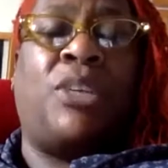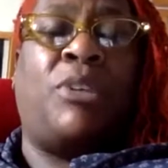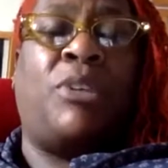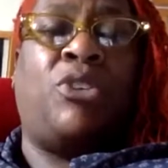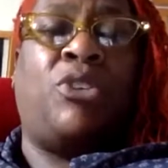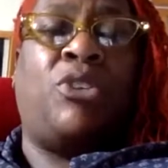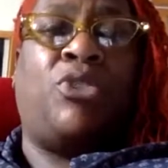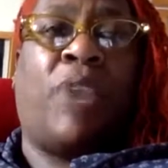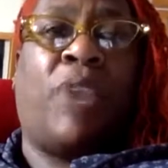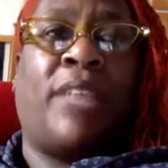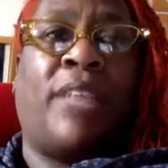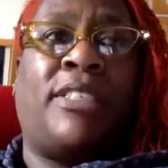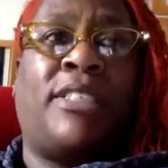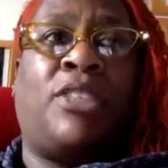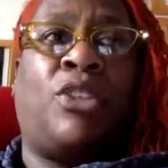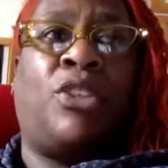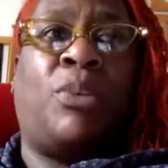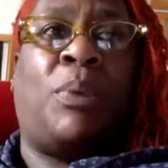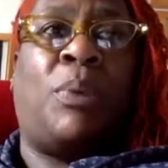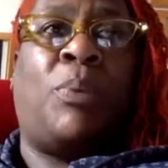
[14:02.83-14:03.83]
when you try to
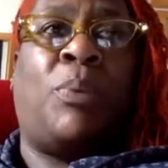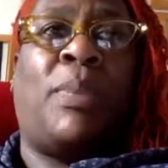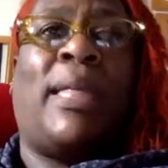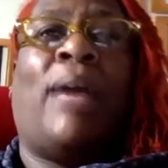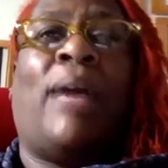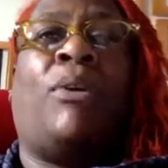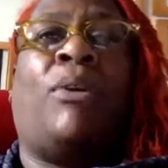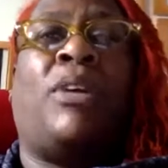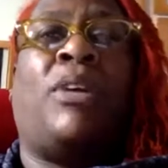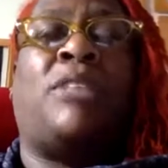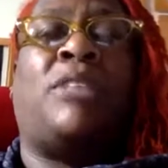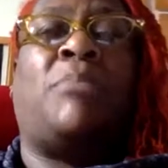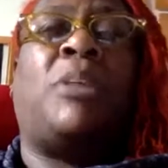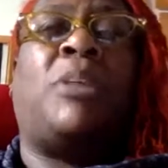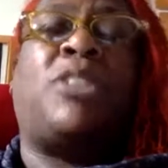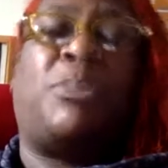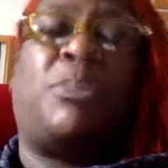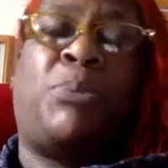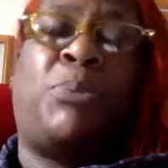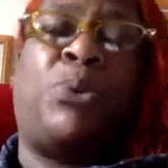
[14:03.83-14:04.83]
do it without as much
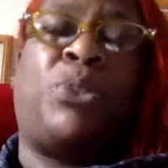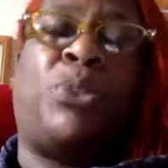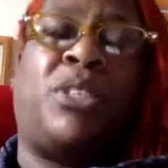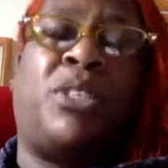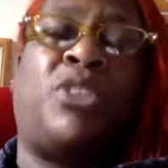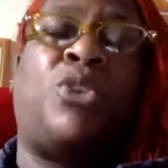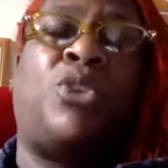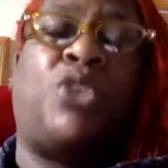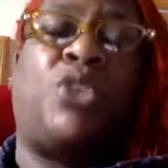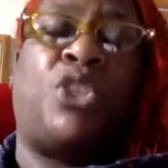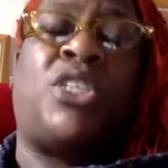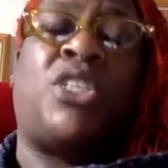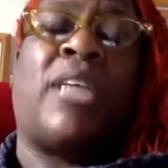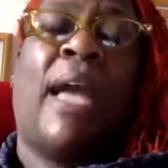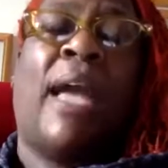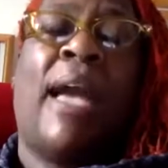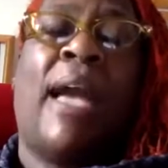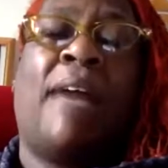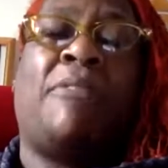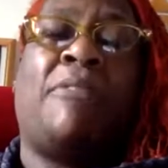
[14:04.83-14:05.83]
support as you could
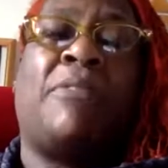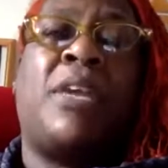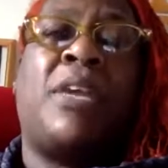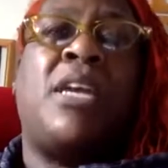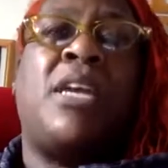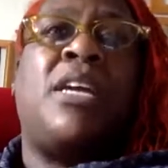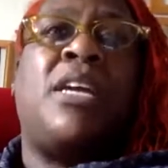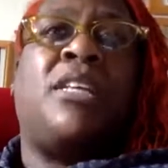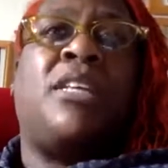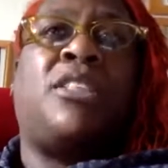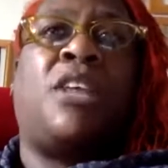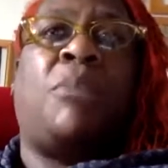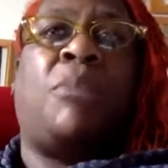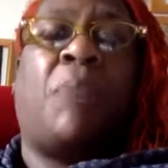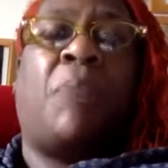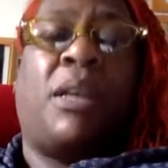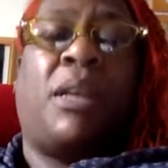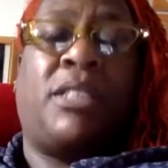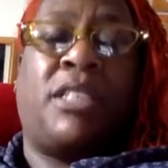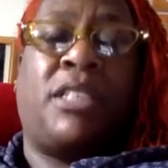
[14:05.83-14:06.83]
have. So
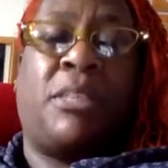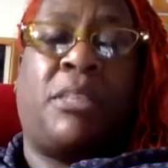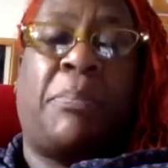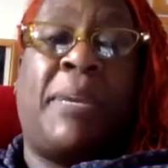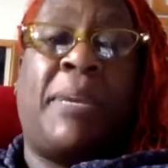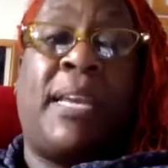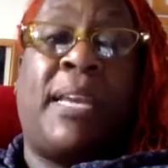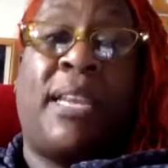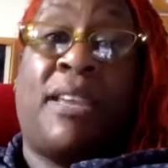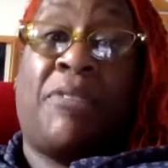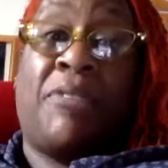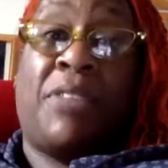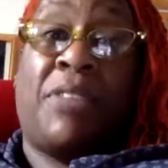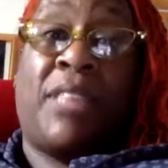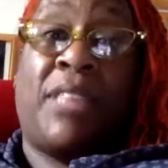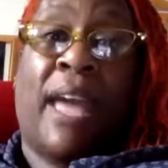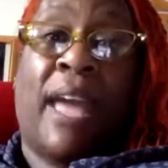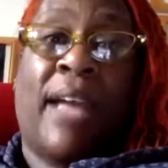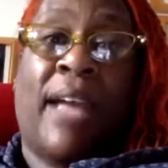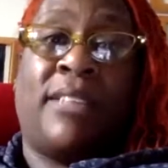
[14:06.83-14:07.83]
Marty is appealing for
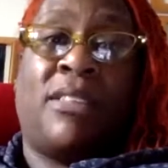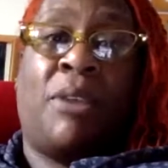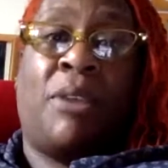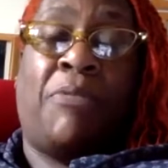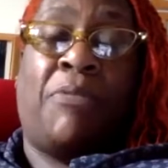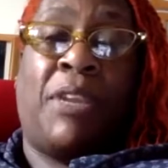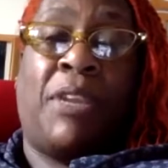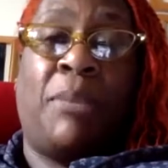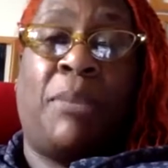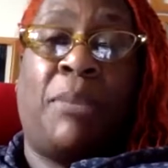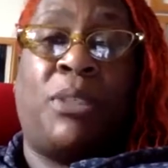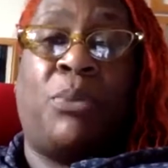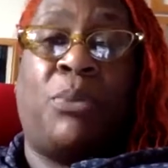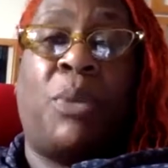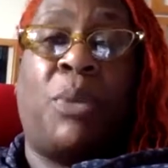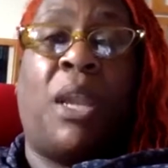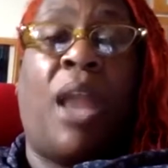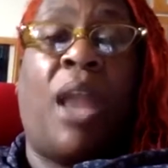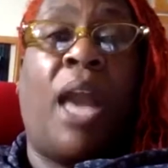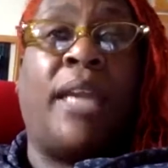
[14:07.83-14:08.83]
that. So if anybody
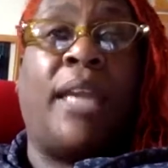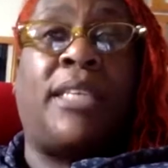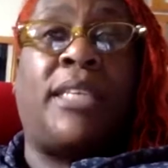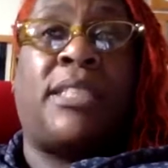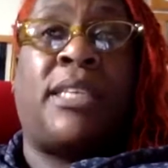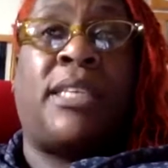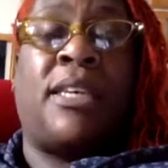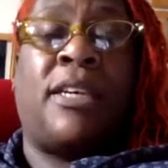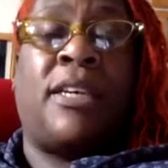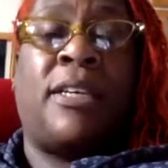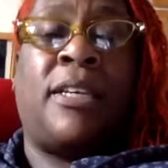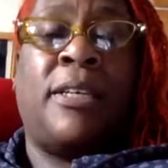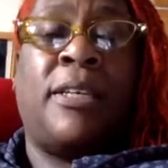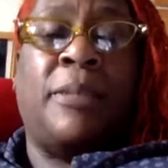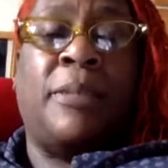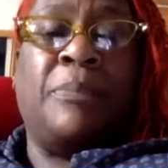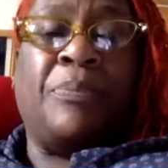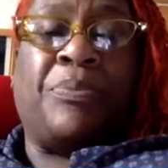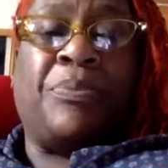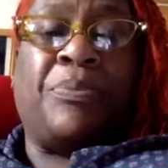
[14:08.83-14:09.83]
would like to
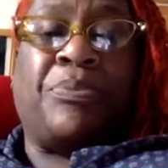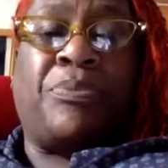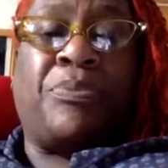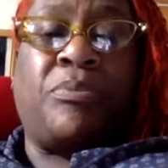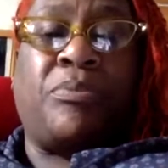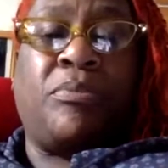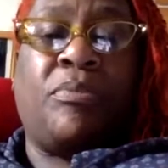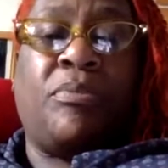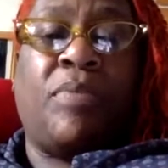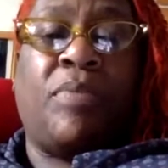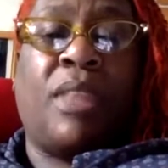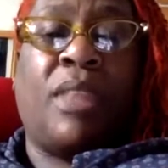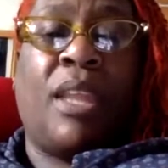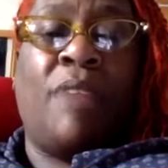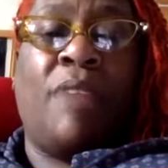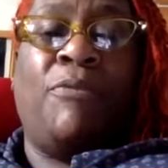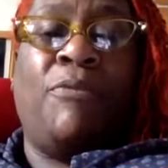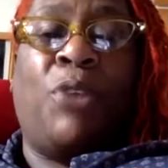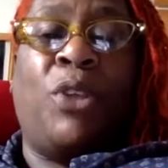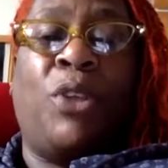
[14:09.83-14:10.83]

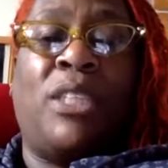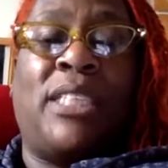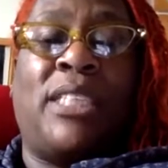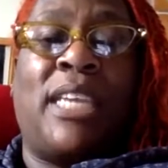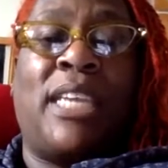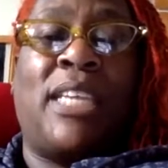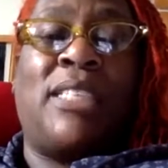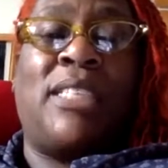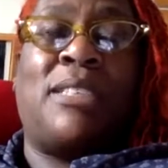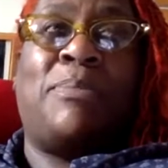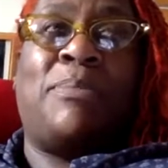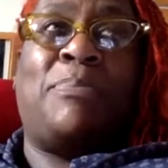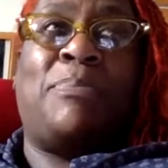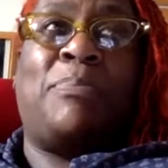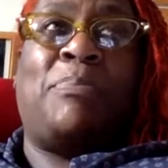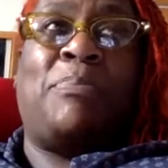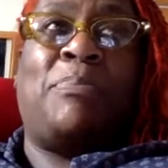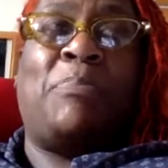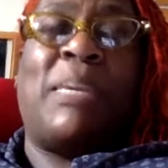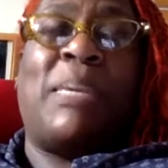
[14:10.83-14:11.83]
volunteer to
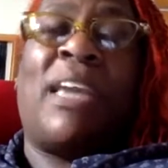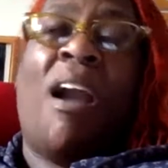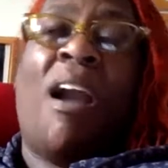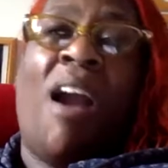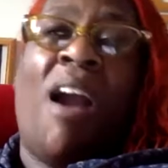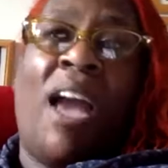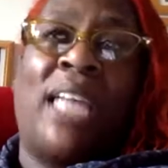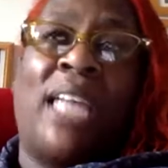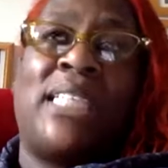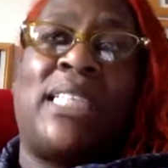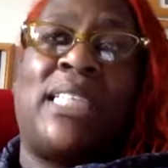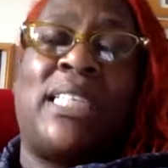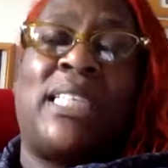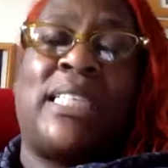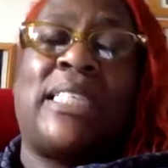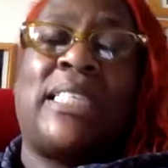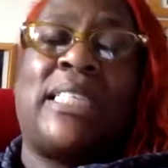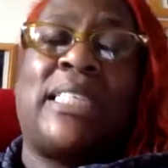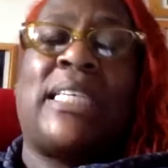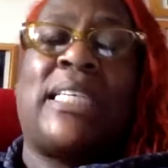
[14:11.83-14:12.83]
be kind and
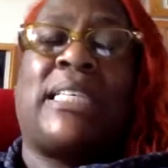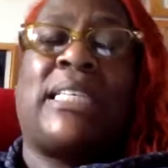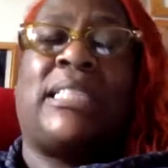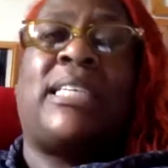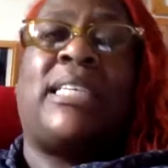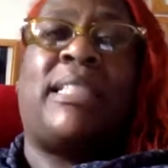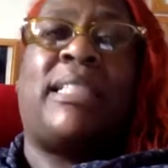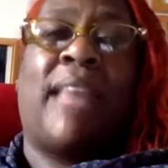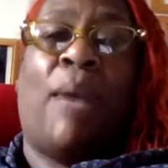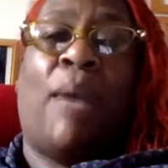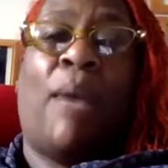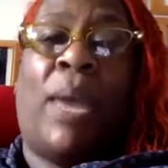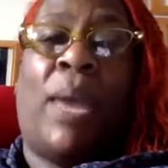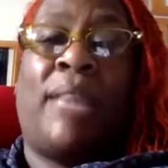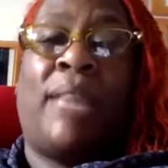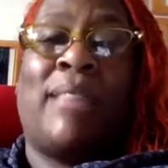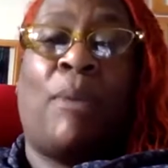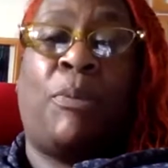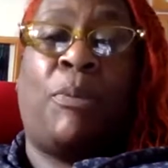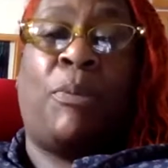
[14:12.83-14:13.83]
assist in that
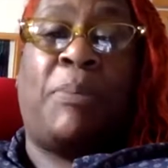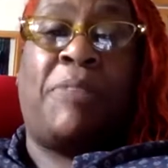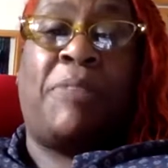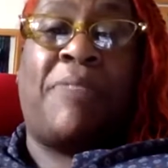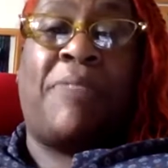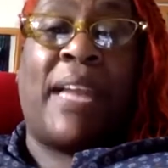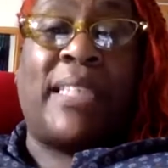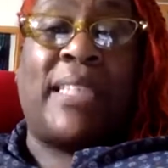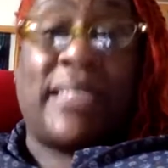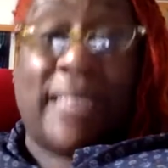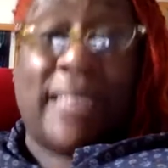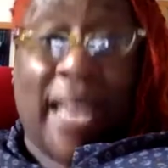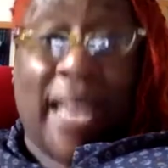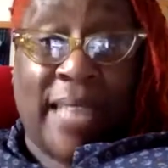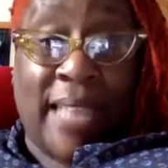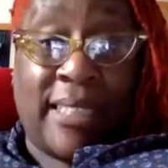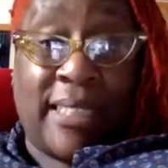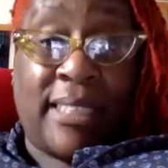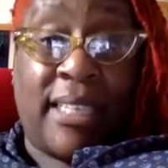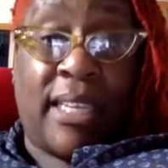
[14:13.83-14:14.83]
way, that would be
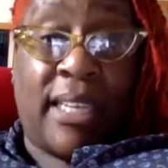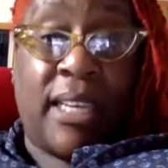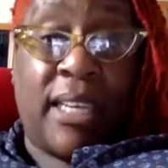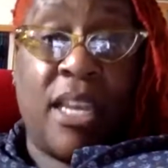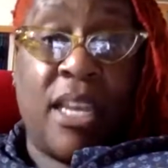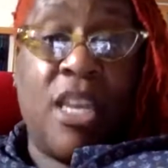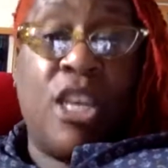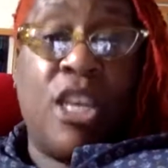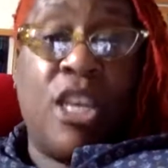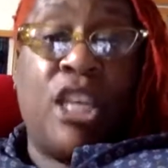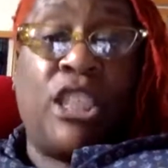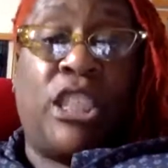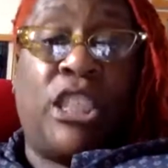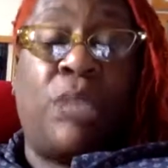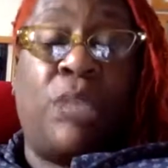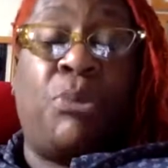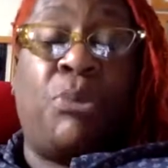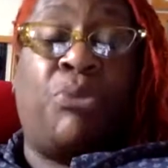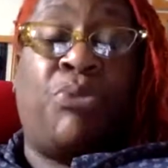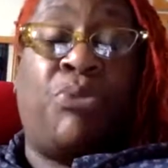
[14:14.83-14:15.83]
fantastic. She
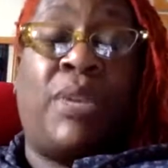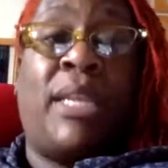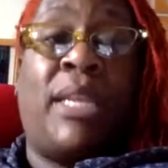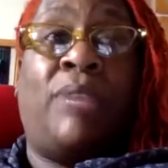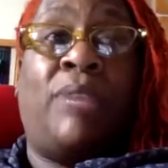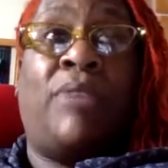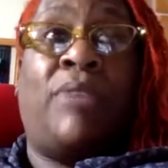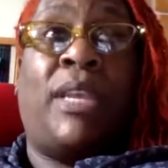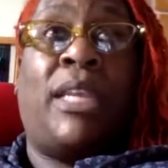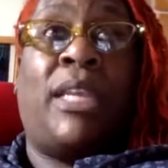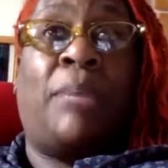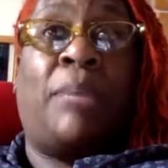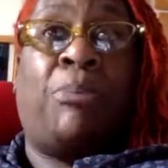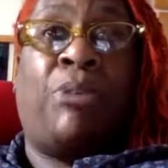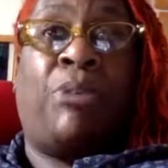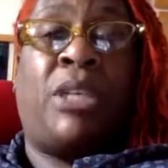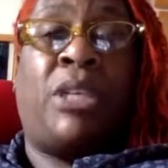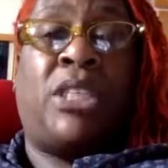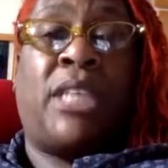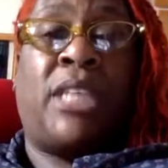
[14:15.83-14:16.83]
would really, really
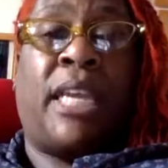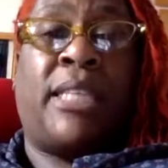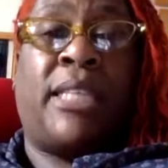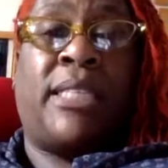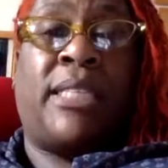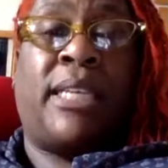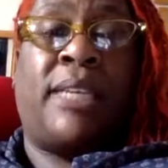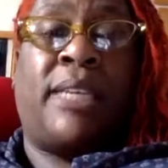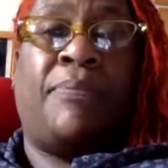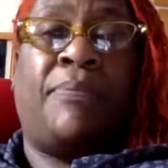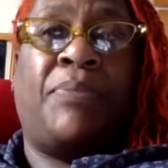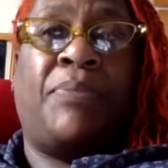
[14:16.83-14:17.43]
appreciate it.